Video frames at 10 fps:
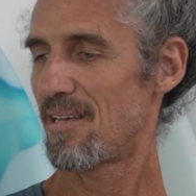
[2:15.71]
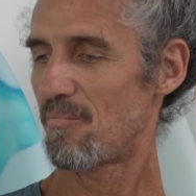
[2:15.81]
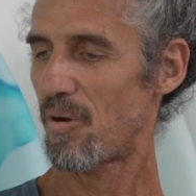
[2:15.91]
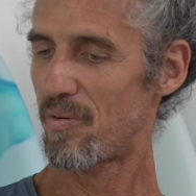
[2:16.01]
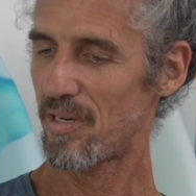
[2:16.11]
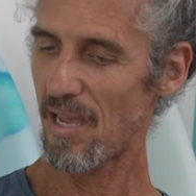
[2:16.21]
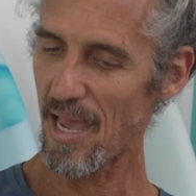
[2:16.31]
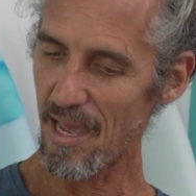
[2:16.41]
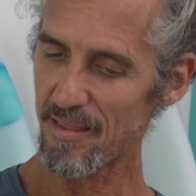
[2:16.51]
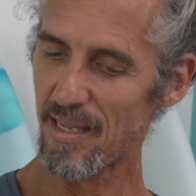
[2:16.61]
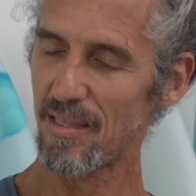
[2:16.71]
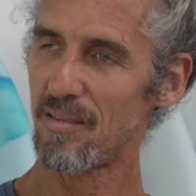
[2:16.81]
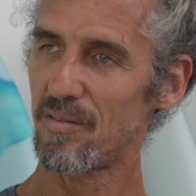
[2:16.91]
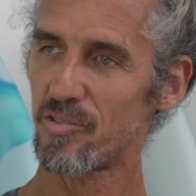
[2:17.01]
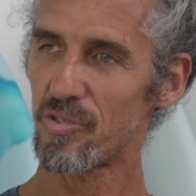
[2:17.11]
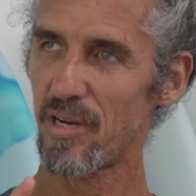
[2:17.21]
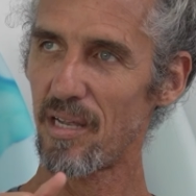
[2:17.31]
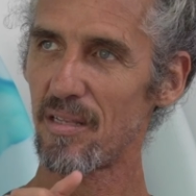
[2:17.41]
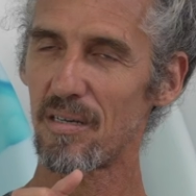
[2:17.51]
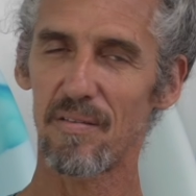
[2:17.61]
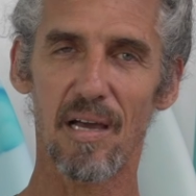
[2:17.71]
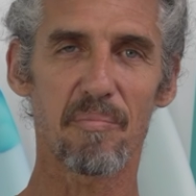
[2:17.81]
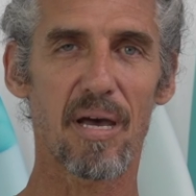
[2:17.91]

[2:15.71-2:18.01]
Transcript: but when you add that little trailer of that